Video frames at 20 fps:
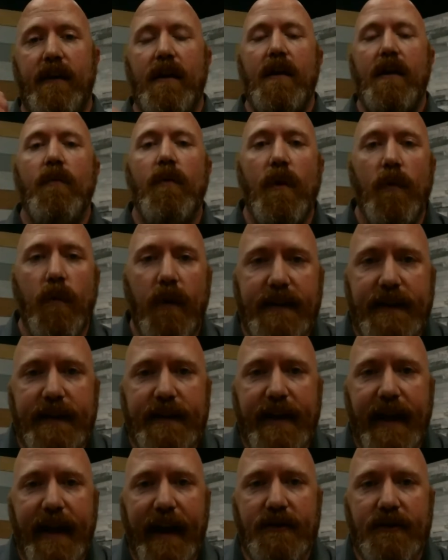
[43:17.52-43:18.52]
Well, what did
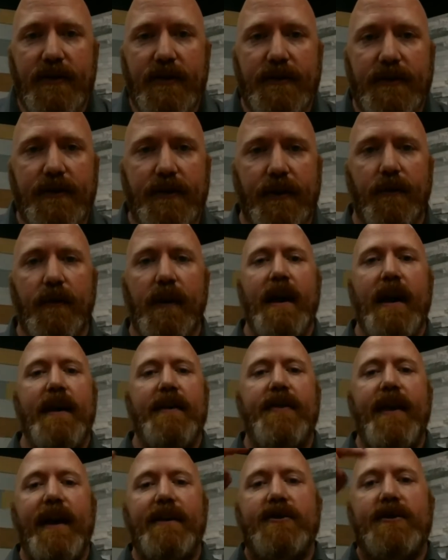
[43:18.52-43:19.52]
that just do?
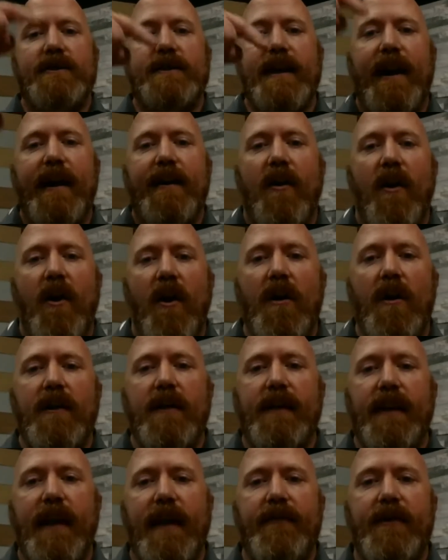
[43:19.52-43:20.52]
That just got all
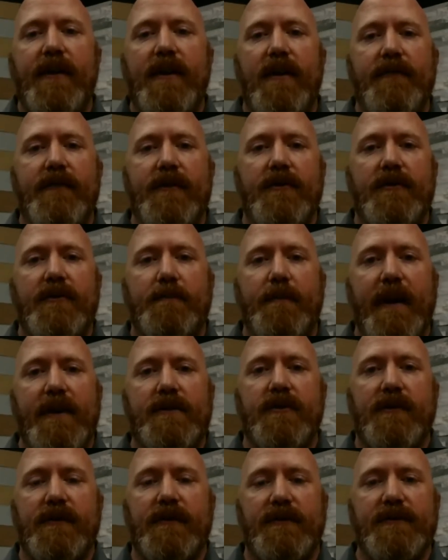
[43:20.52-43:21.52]
11 of your
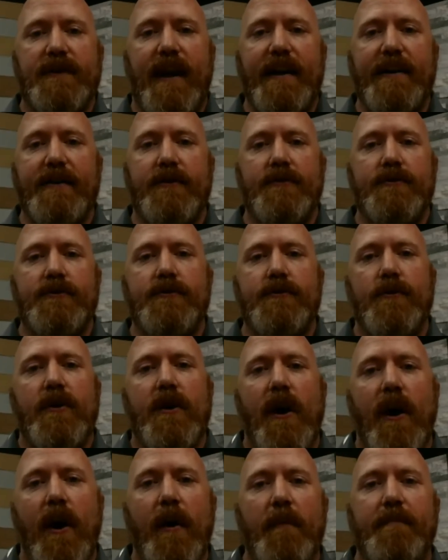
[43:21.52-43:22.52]
special designers to
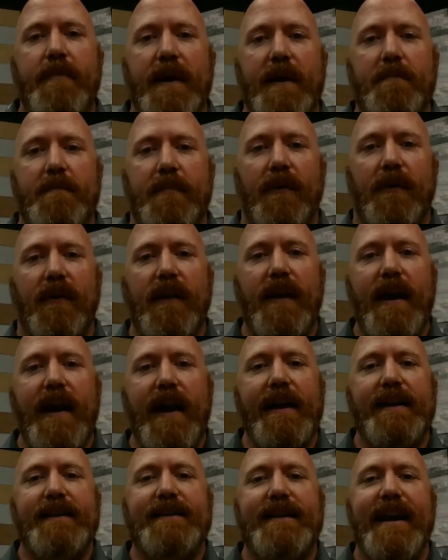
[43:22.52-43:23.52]
call people
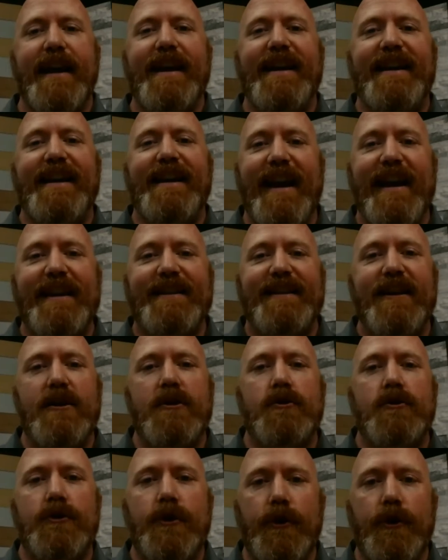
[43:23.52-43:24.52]
and say, get
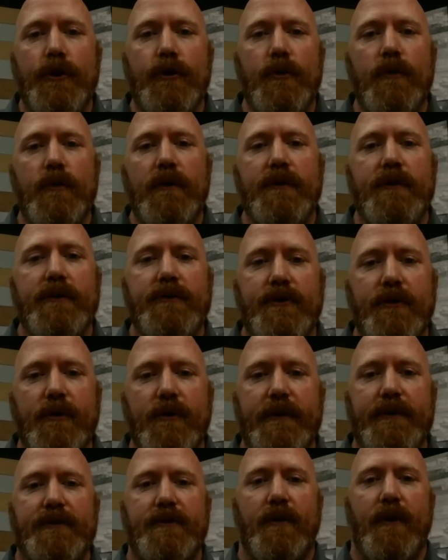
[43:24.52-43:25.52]
to the
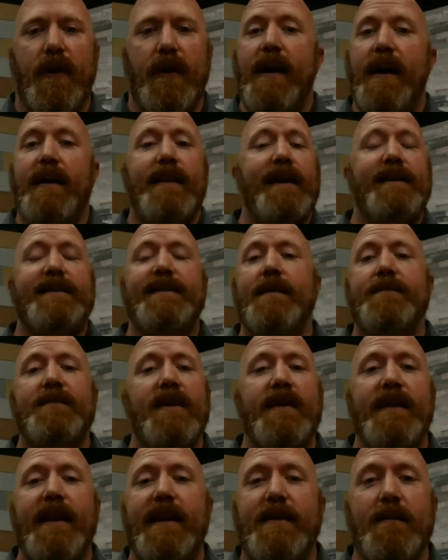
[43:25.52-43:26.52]
jewelry store. That's
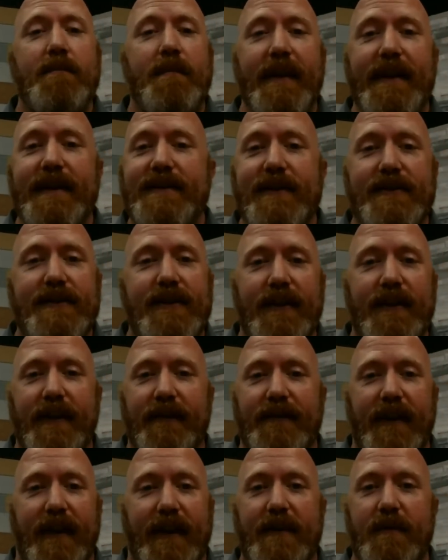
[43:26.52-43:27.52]
something that the business couldn't
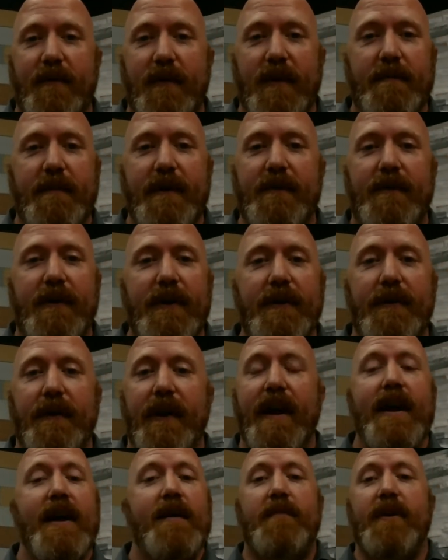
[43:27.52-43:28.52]
have done. It would have been rude.
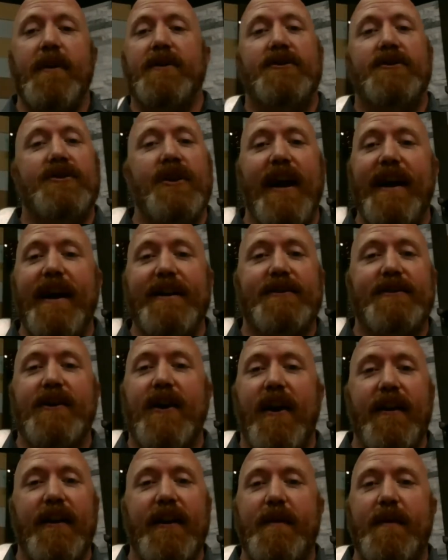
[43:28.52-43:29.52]
But Jan is
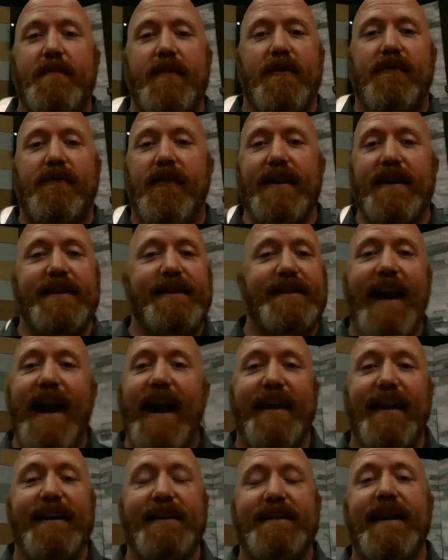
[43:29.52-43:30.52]
calling up her friend
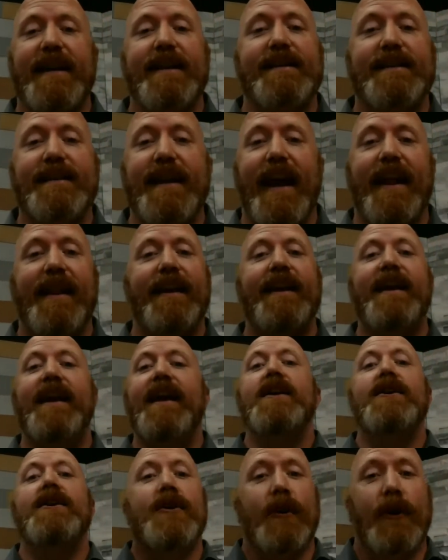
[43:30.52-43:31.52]
Sally saying, Sally,
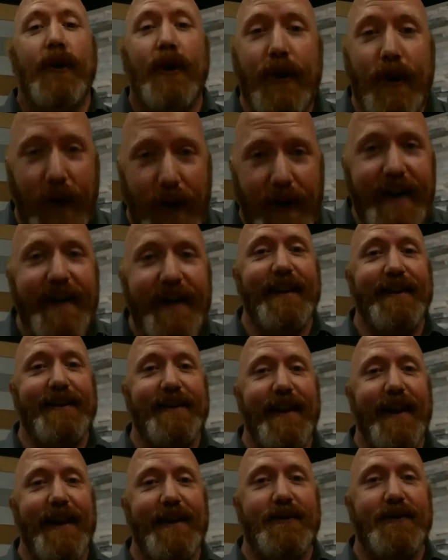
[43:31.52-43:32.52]
you're going to get to
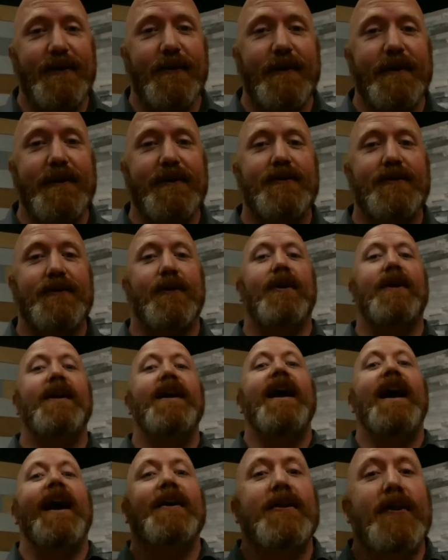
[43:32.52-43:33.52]
that jewelry store
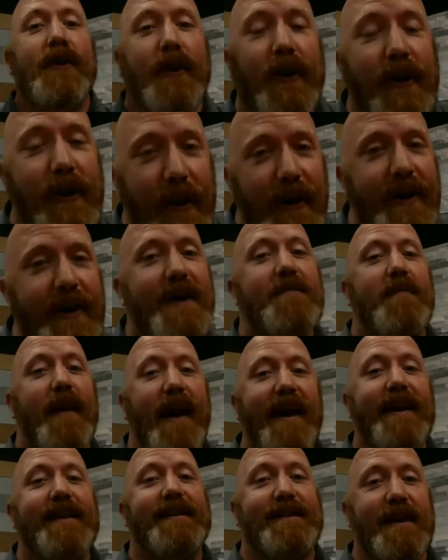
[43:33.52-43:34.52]
and you're going to
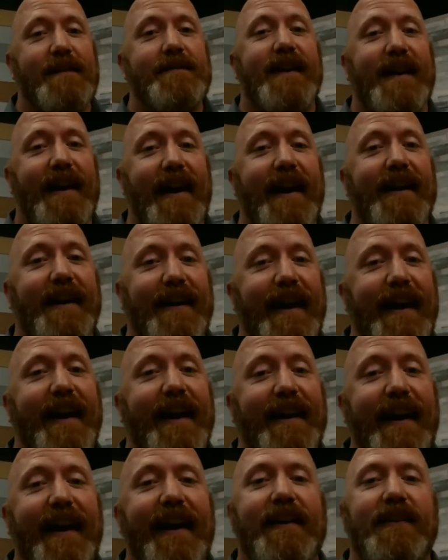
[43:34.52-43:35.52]
buy something out of that
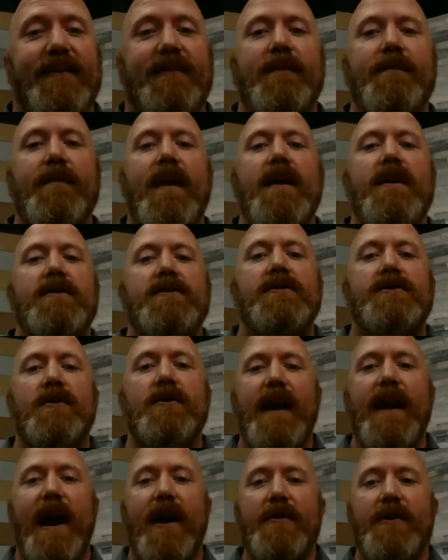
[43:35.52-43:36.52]
case. So
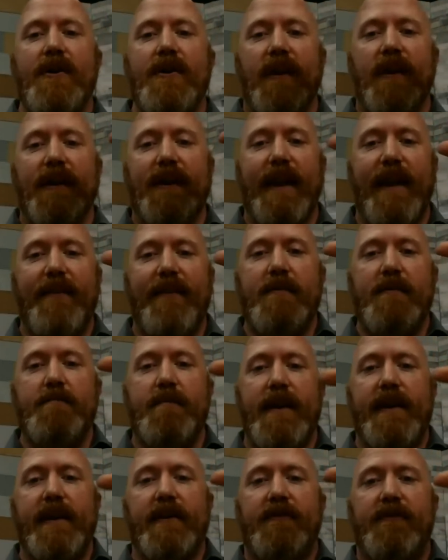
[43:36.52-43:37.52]
now your 11
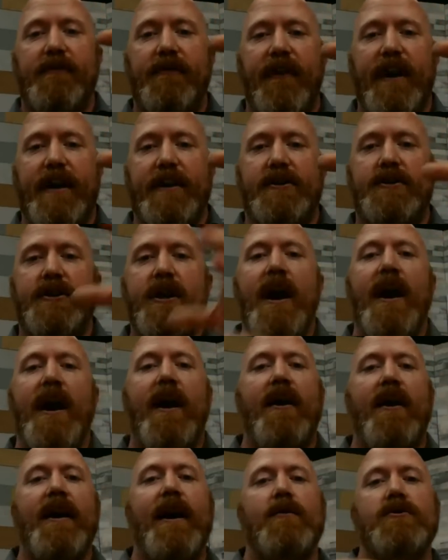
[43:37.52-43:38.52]
biggest fish
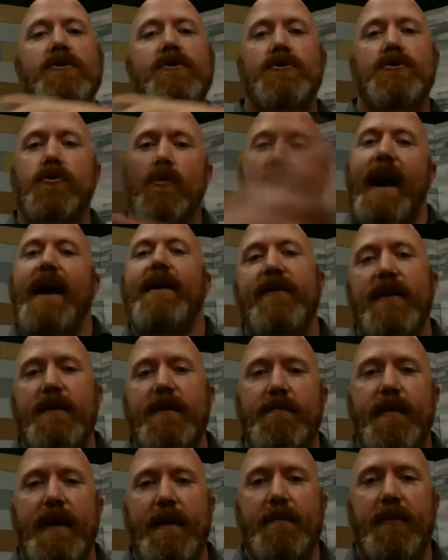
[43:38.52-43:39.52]
are now
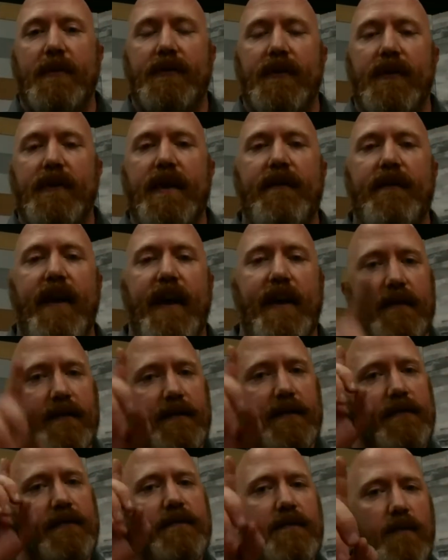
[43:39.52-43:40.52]
driving people to the event.
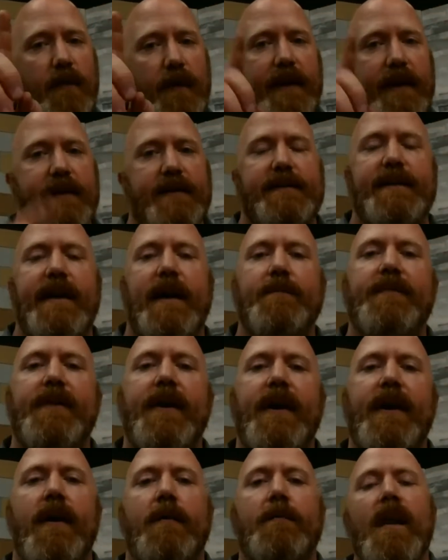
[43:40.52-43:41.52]
We didn't stop
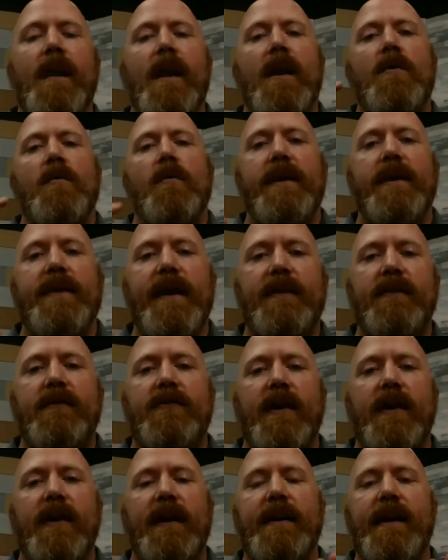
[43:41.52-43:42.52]
there. We then
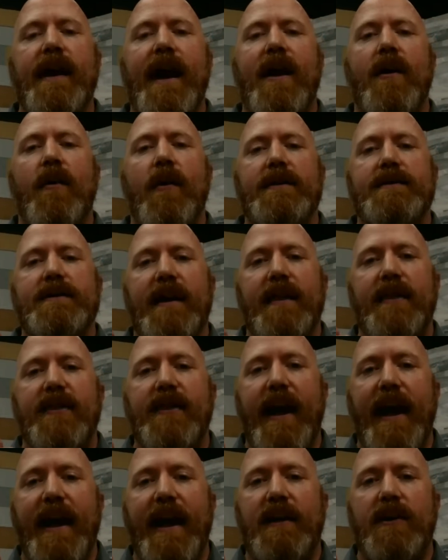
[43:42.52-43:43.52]
said, now, as a
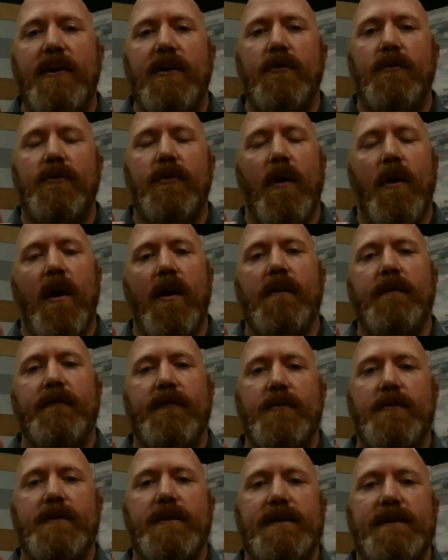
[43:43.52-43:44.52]
thank you to all of
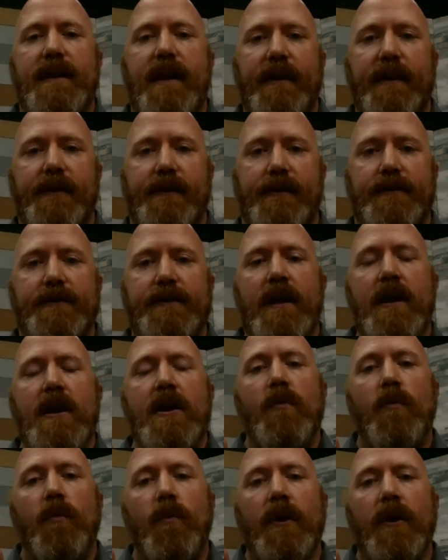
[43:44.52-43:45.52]
you designers,
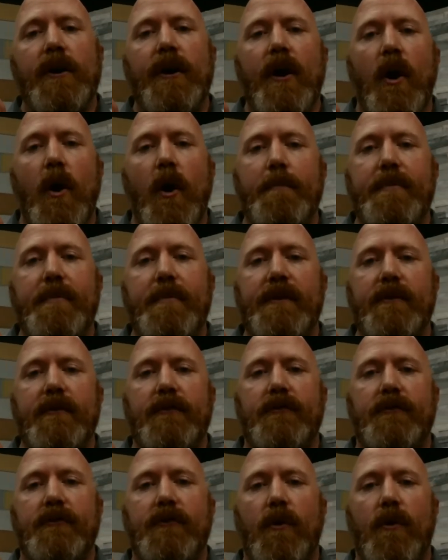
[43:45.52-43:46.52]
we're going to open the
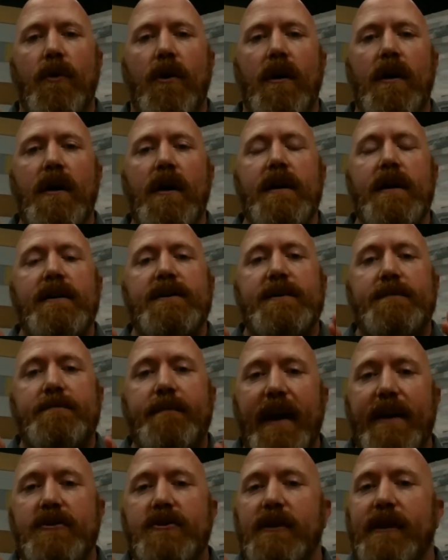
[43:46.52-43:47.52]
store
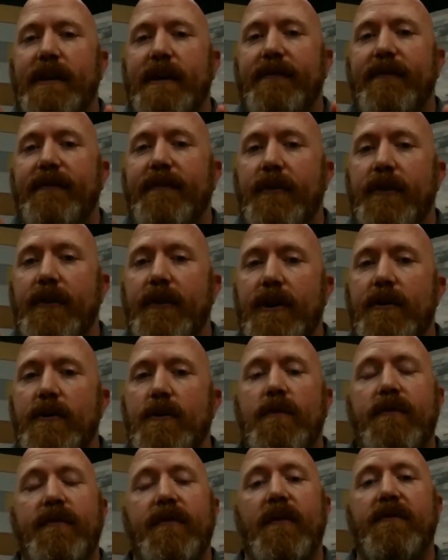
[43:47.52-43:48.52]
specially for
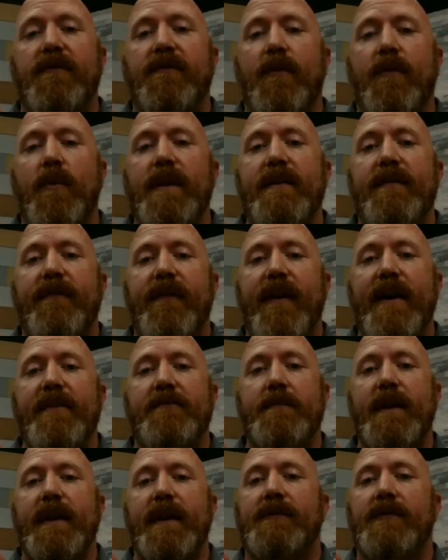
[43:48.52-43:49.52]
you for 45
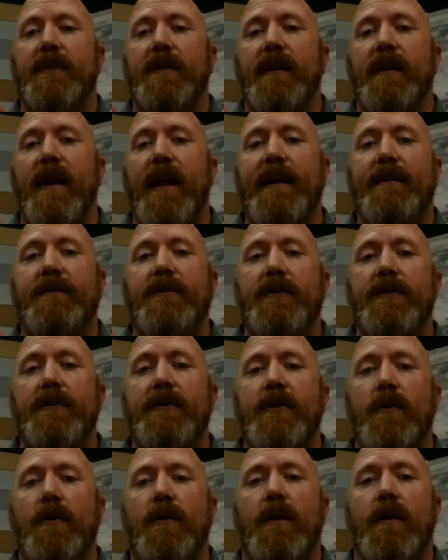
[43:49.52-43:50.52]
minutes and lock the
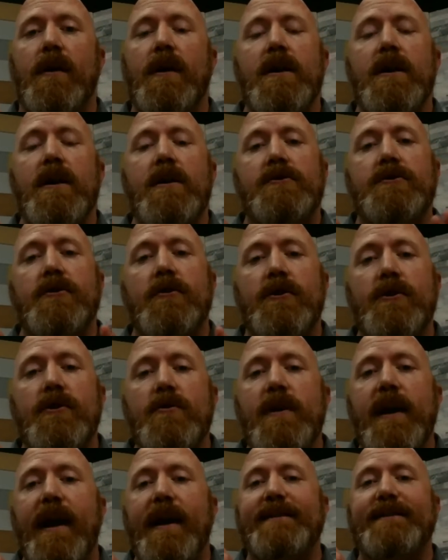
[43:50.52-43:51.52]
door so you
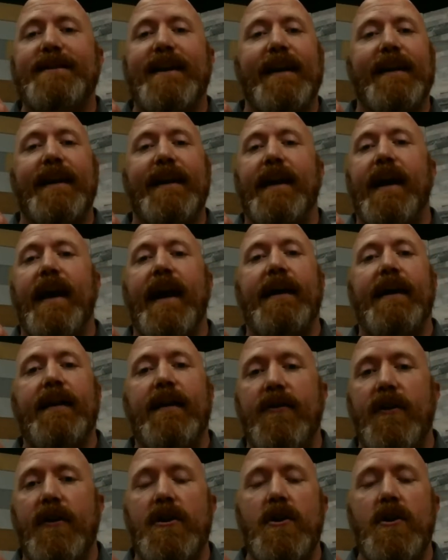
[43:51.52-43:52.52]
guys can get
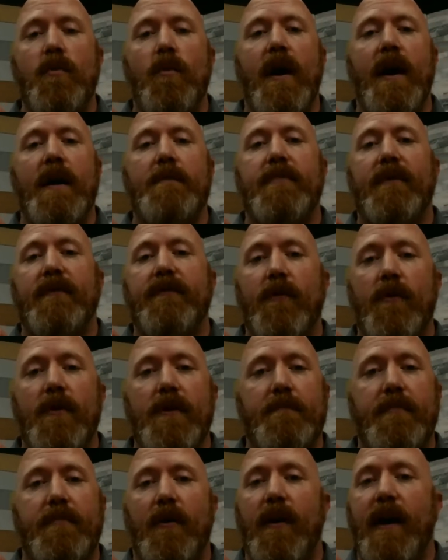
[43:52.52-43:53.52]
anything you want before the
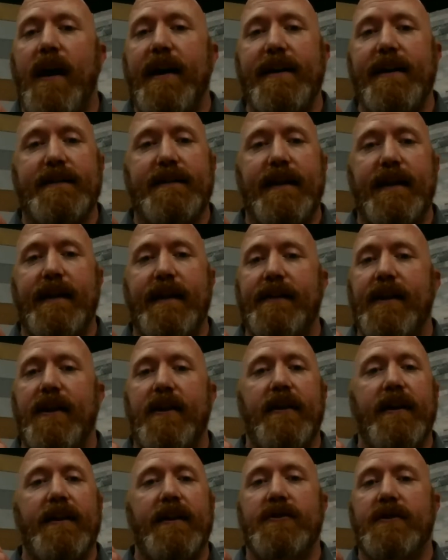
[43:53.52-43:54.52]
pariahs get in there
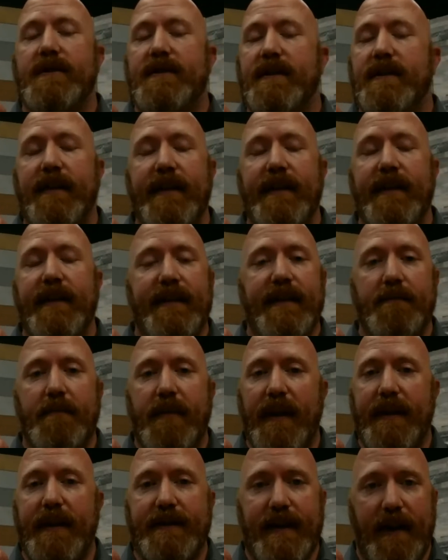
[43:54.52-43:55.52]
and just clean the
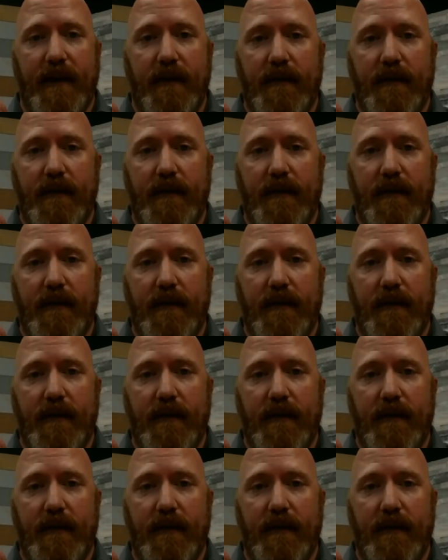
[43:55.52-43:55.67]
place out.